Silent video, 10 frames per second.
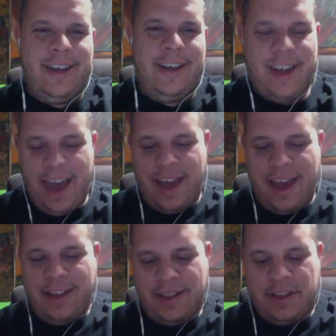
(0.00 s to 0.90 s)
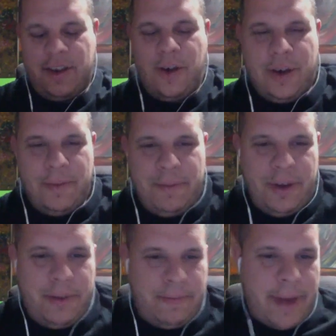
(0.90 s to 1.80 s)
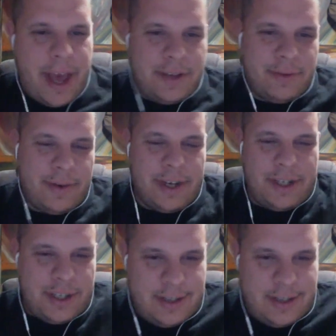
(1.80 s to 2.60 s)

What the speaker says: Yeah. There's no computer password. It's just